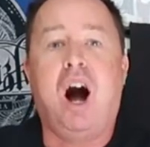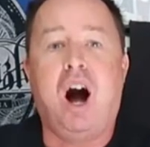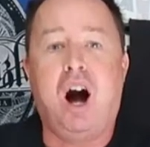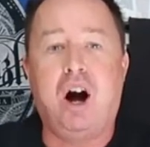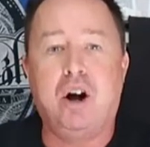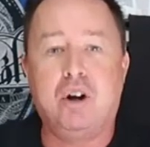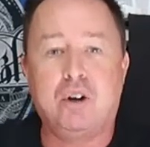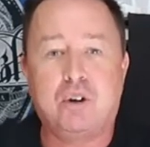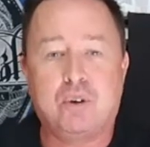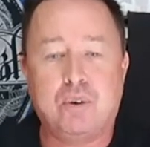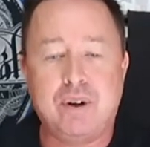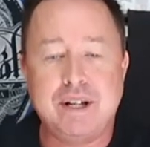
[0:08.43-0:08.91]

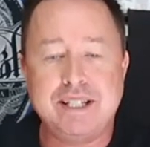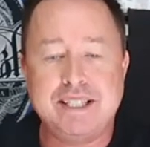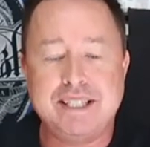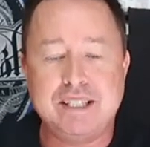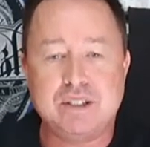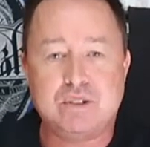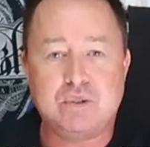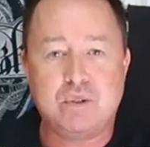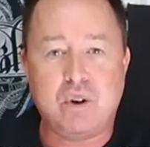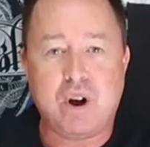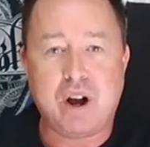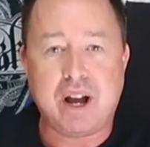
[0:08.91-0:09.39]
On
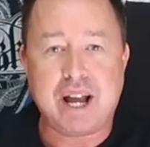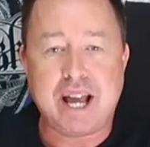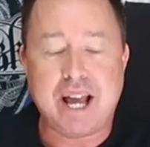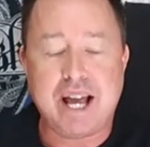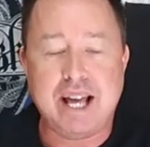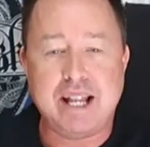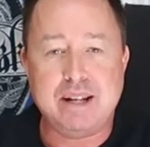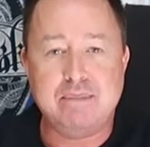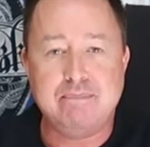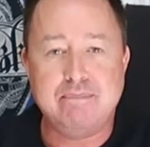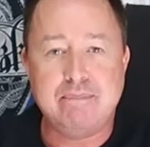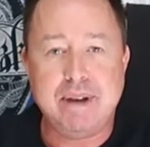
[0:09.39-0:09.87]
Greatest Rock
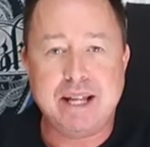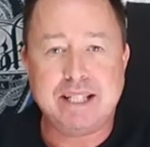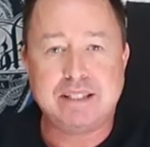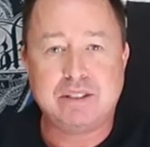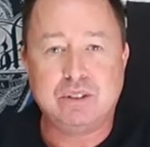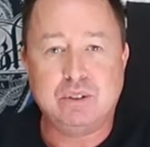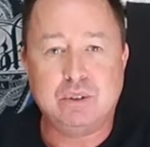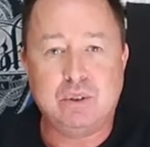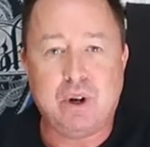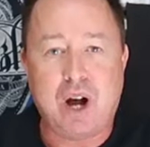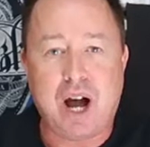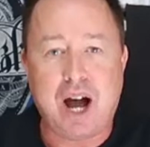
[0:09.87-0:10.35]
and
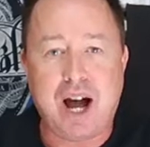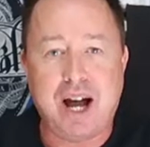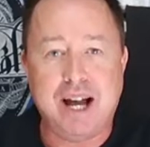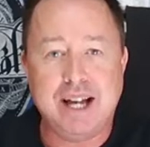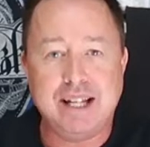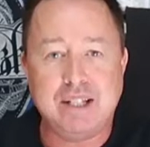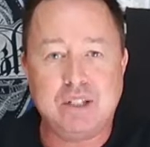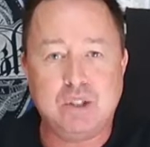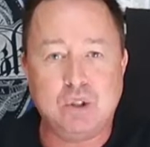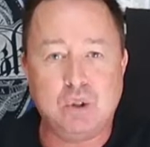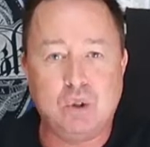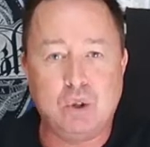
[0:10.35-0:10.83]
Metal,
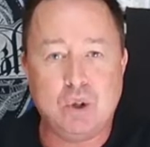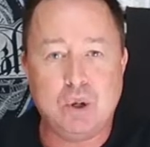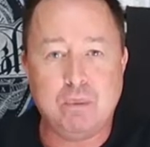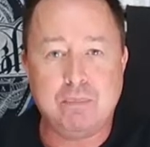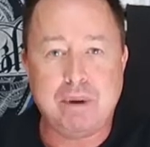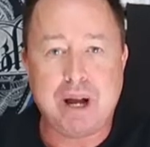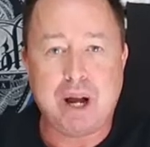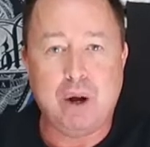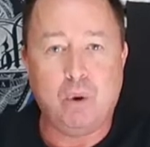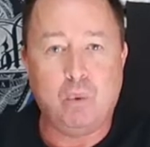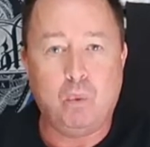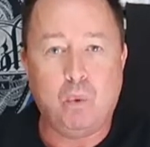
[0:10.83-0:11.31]
I talk
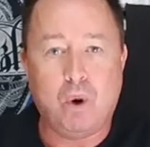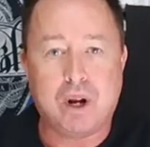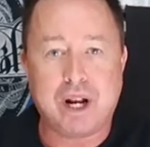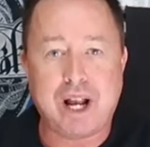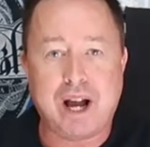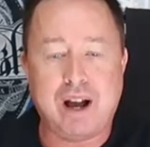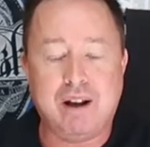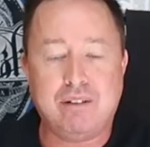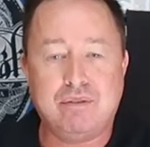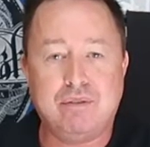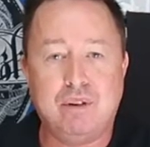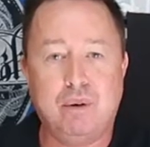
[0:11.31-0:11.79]
about what
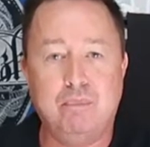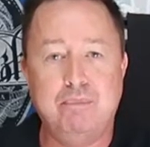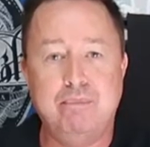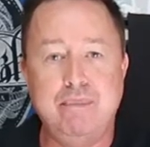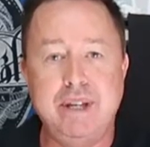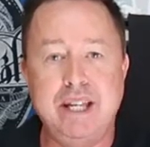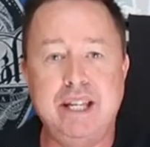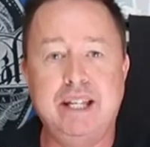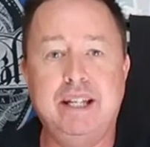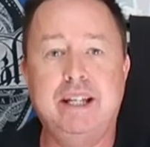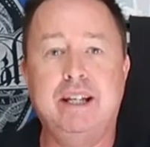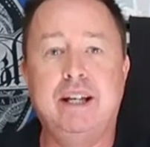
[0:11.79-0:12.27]
are for
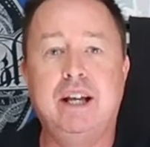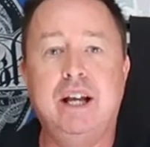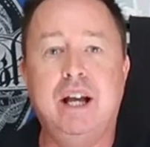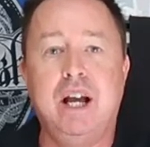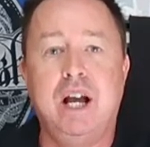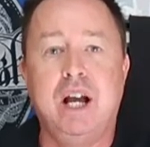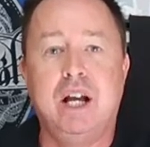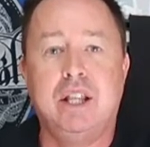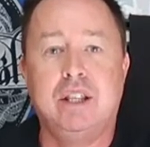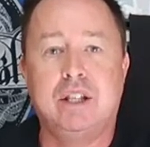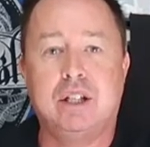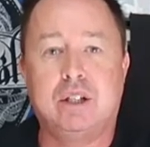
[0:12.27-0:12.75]
me
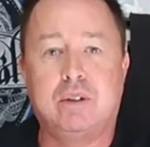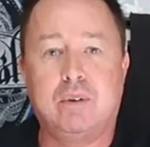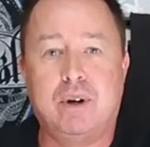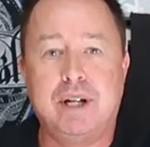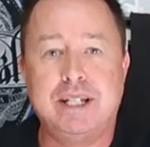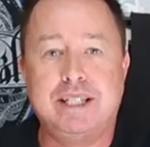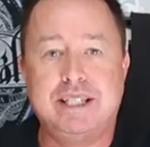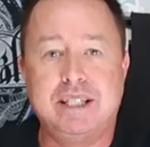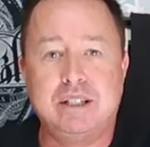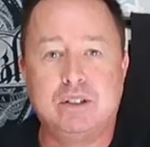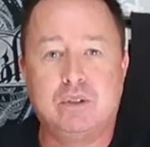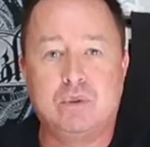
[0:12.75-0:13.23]
the
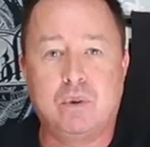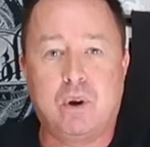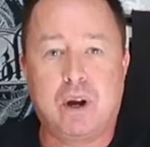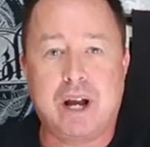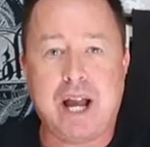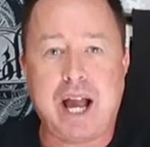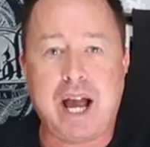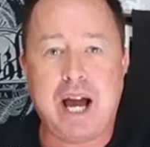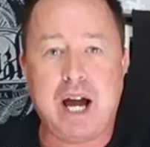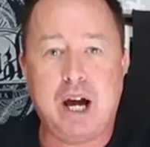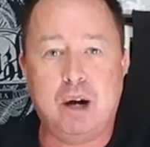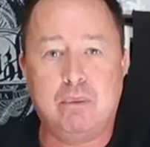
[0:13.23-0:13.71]
greatest
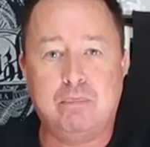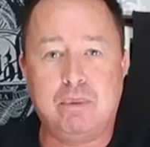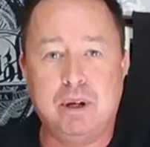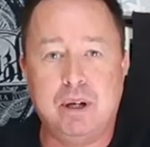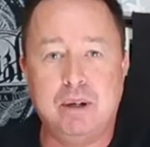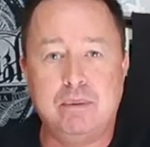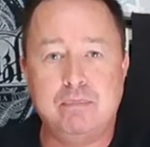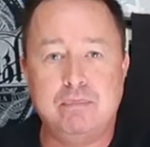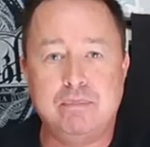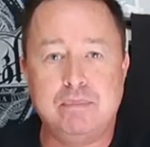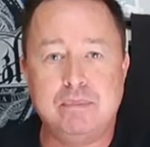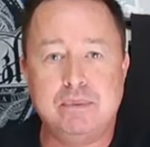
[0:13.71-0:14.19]
rock
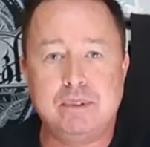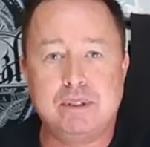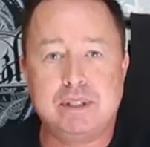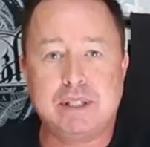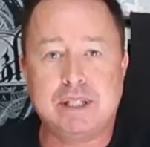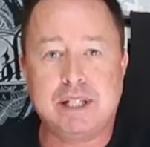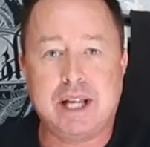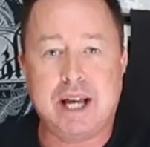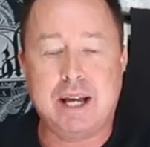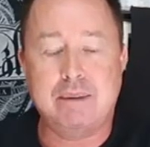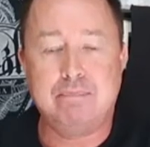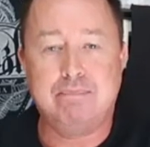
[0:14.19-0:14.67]

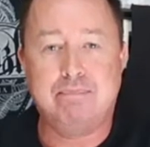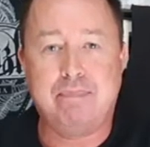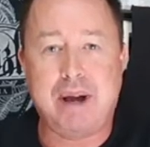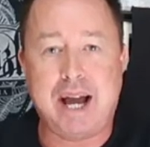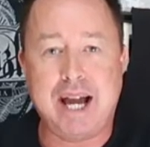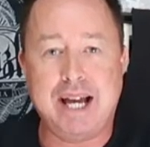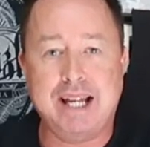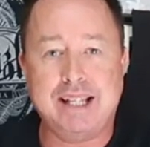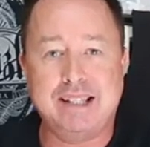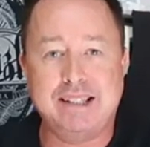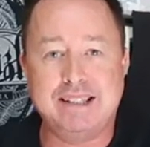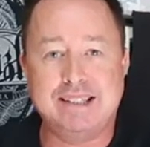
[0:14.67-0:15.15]
albums and
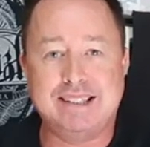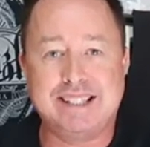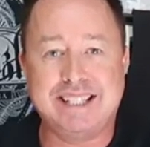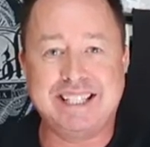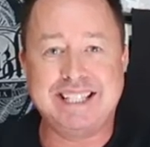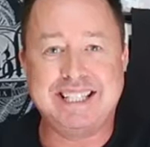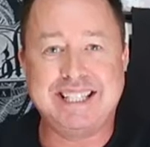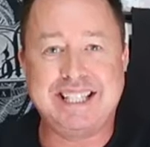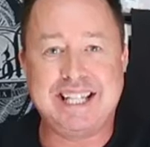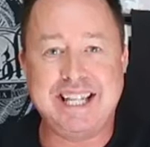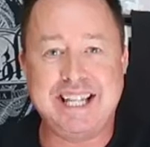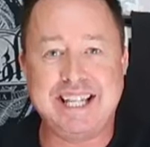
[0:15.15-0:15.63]
bands
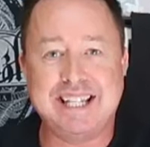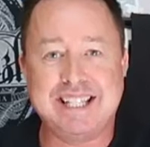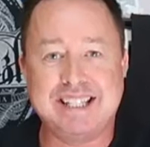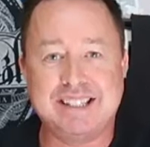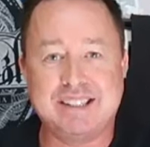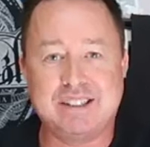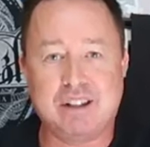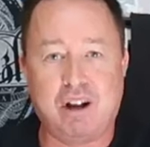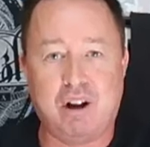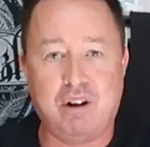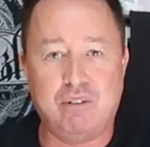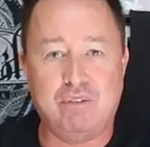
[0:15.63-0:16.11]
and
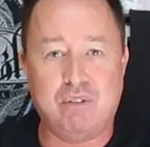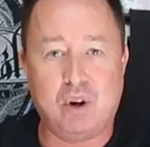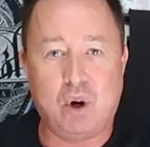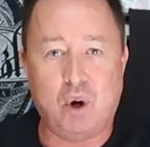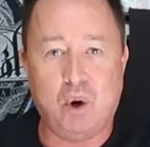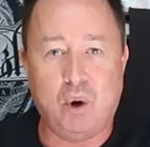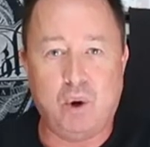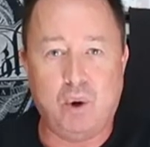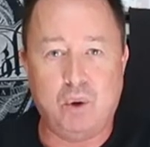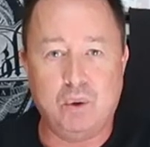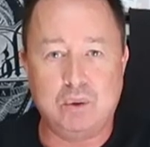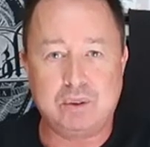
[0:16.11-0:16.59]
gigs of
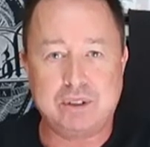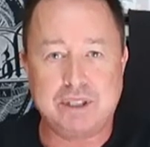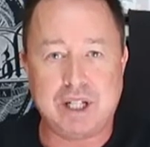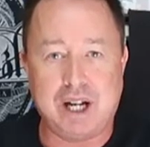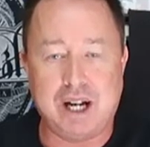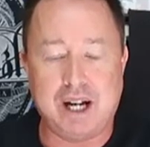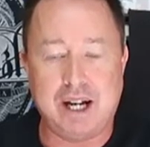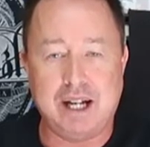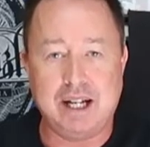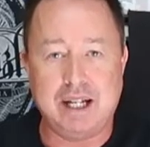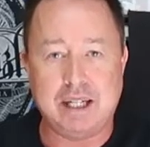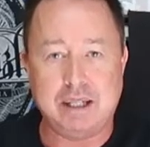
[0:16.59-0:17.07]
all
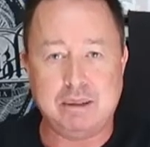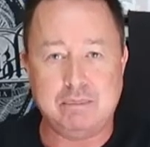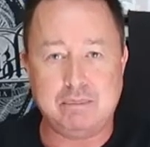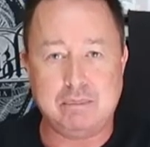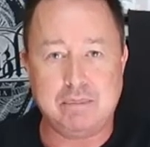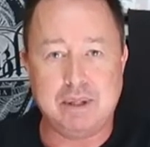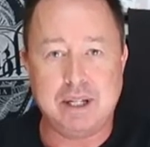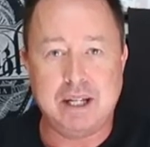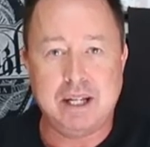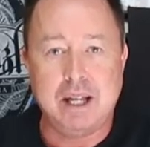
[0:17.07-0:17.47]
time,